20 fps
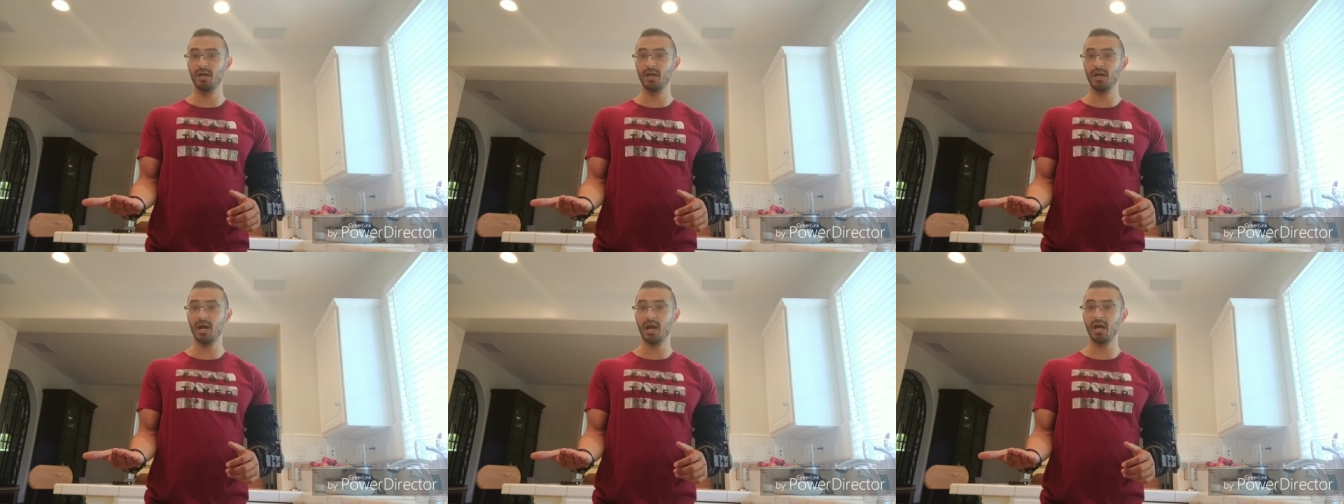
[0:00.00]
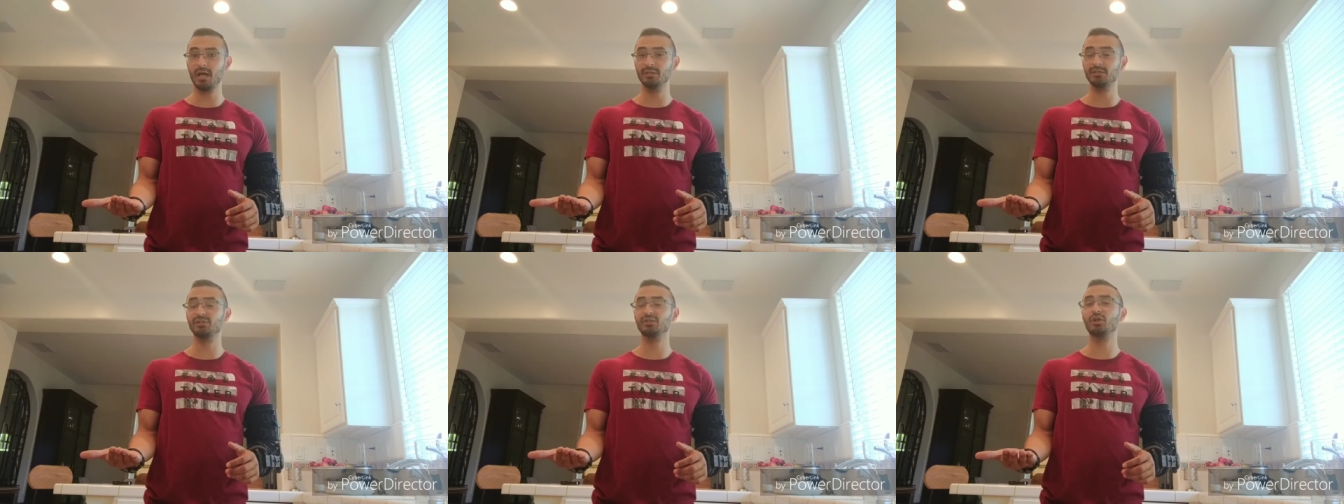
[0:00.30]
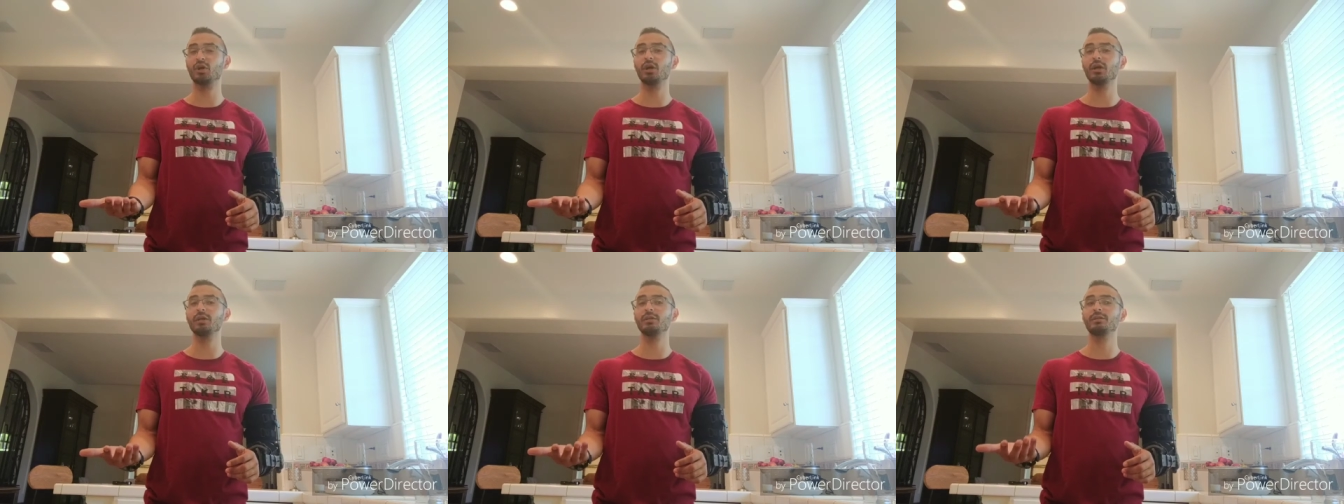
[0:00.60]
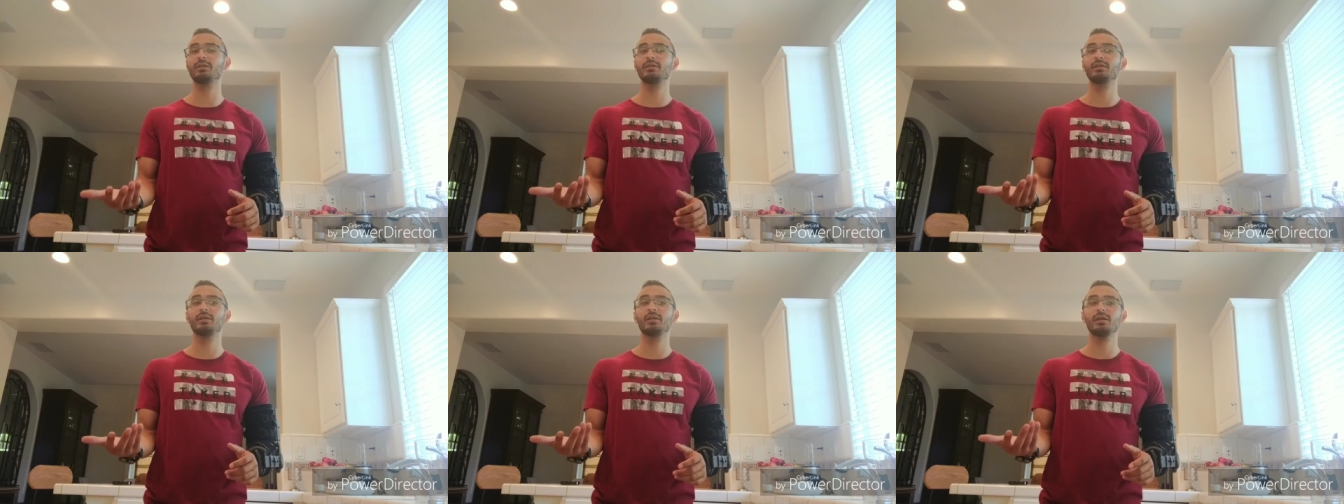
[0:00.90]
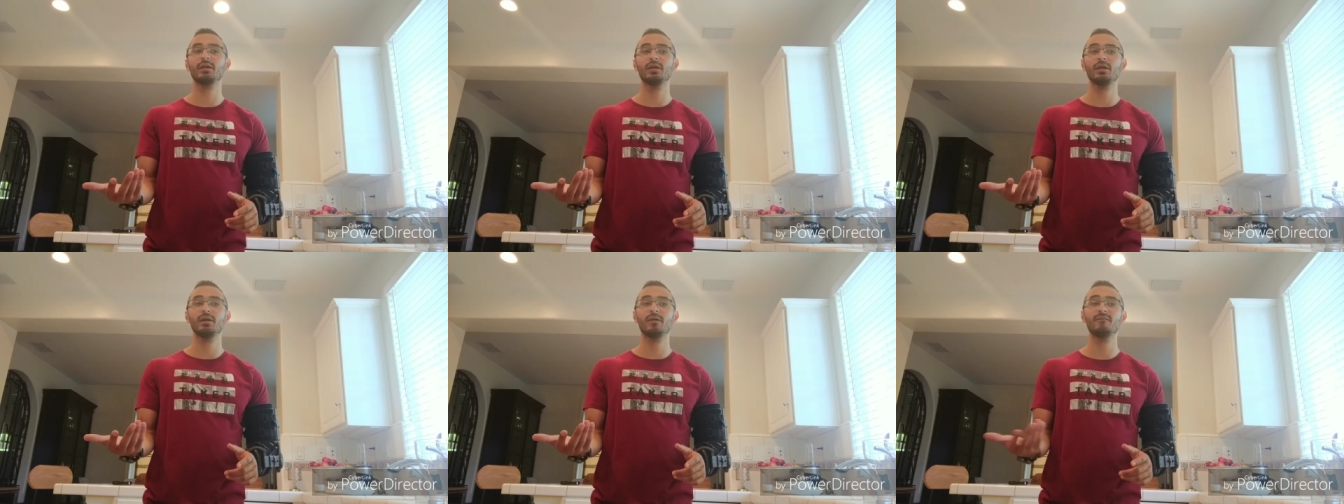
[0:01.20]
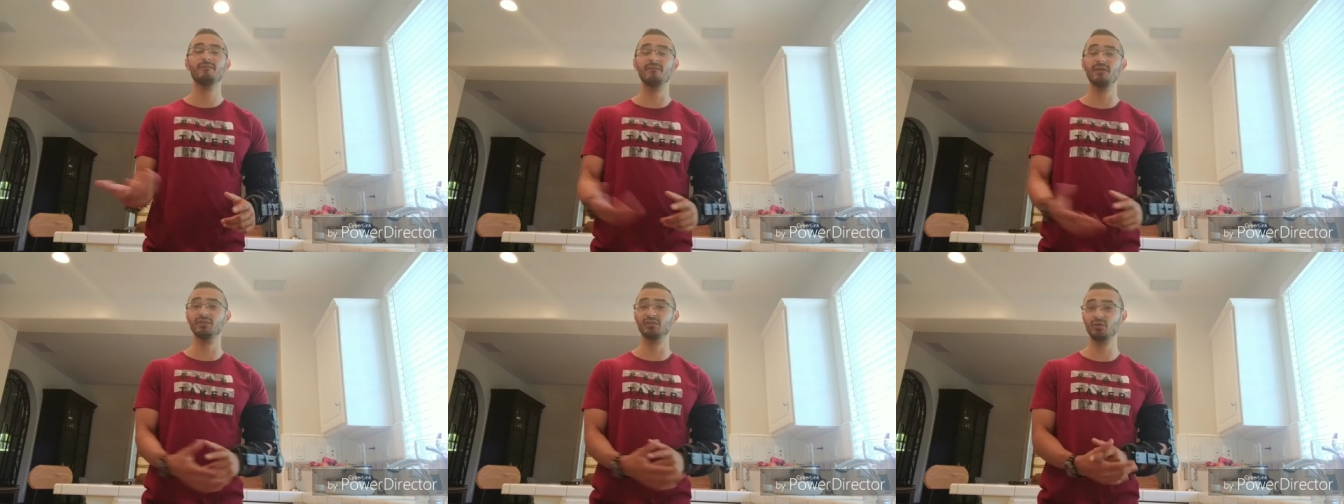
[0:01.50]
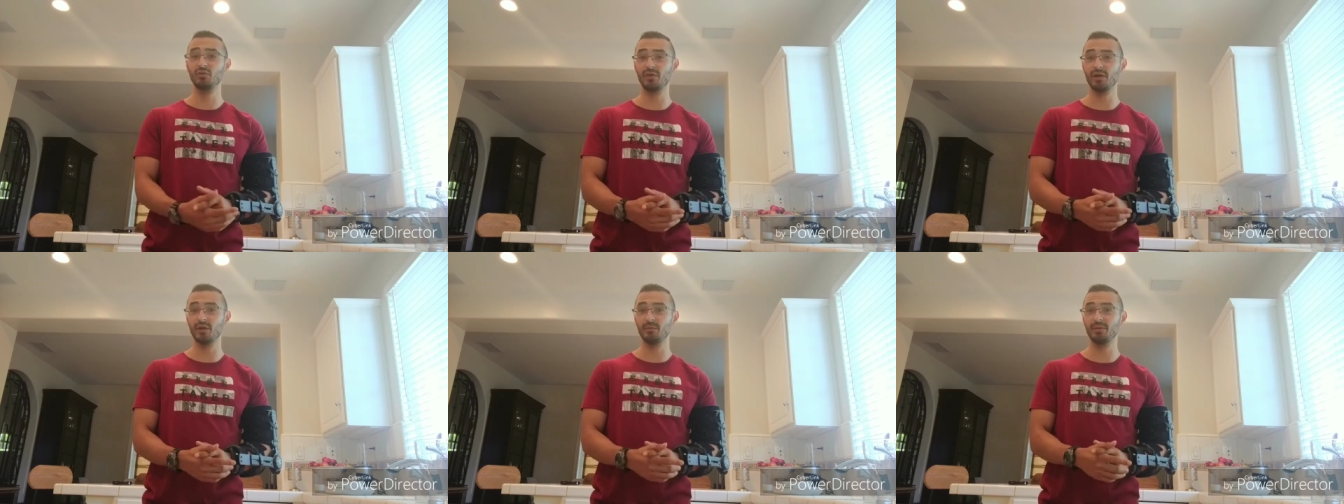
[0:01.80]
I start physical
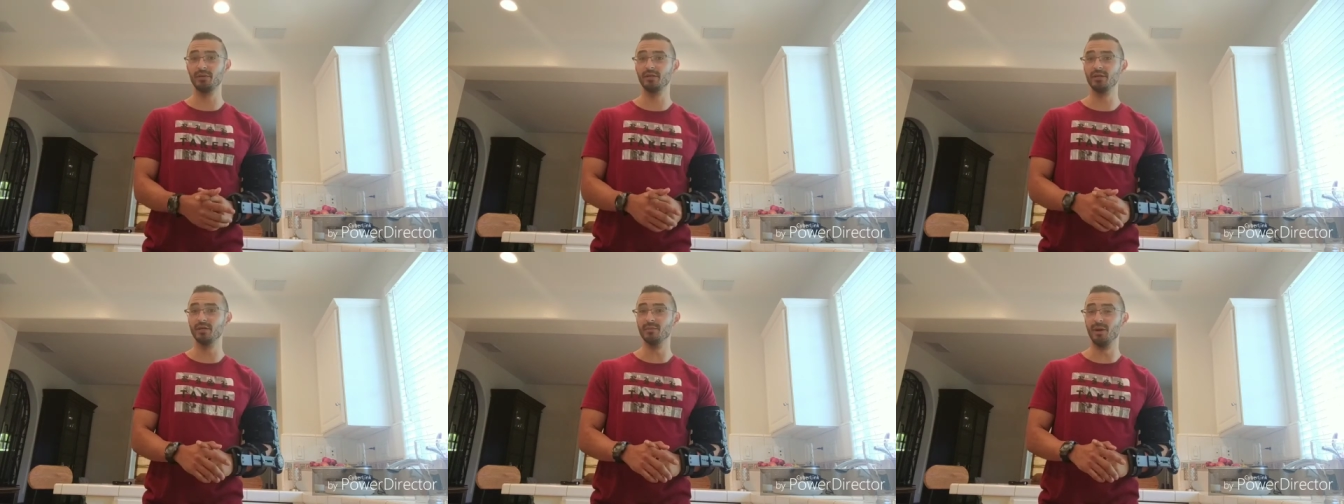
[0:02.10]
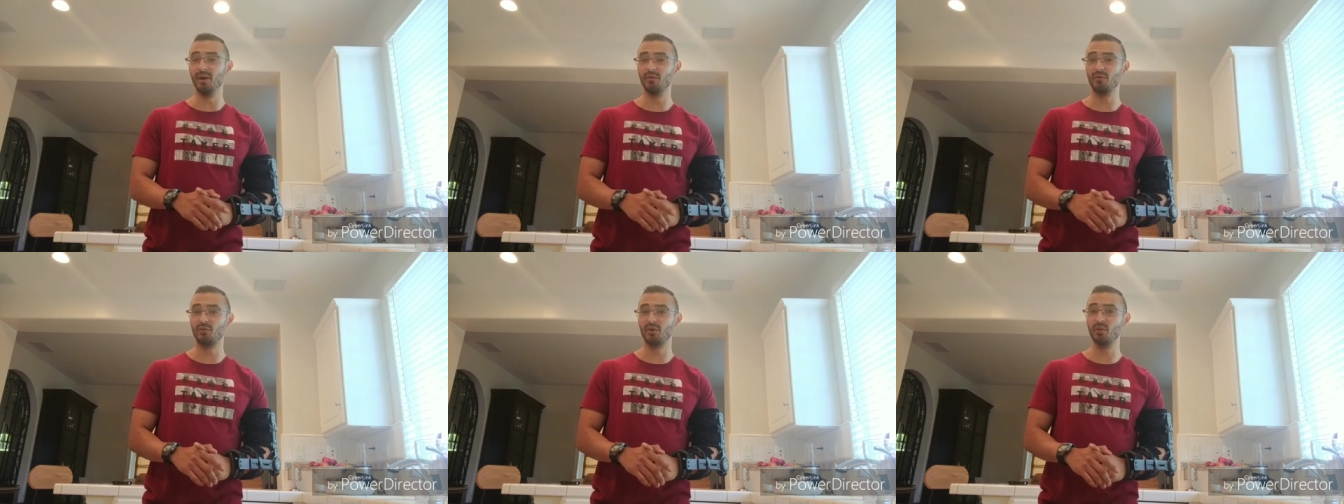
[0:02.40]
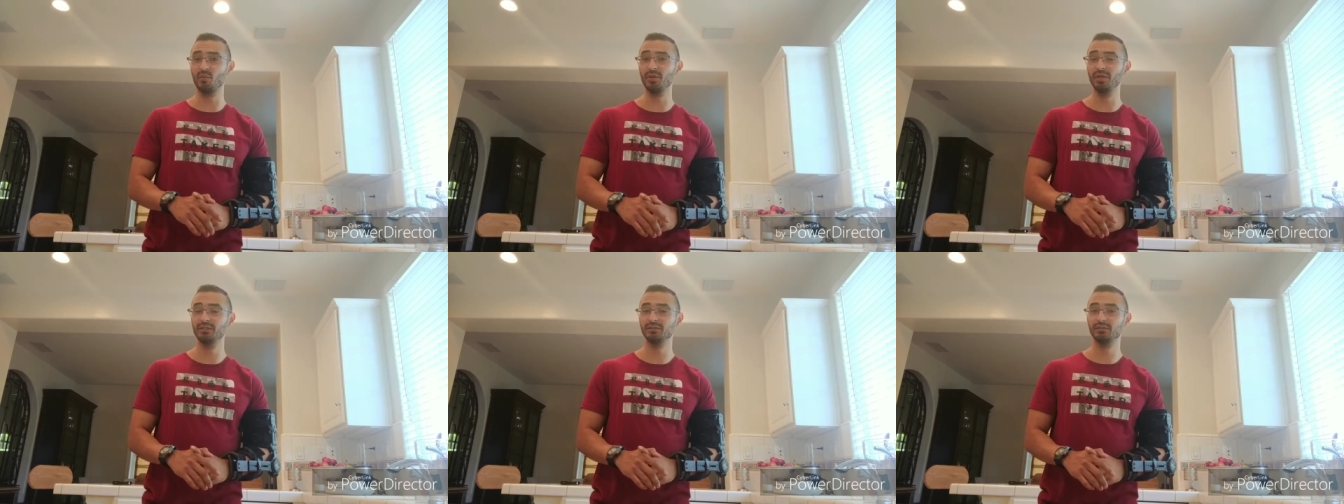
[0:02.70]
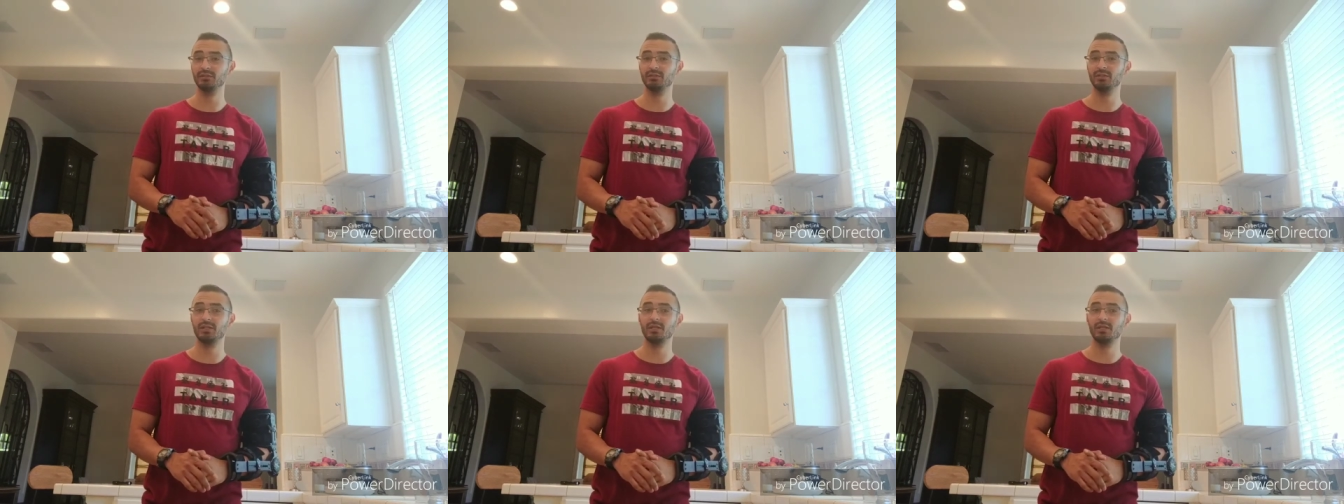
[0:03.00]
therapy in about 3 weeks,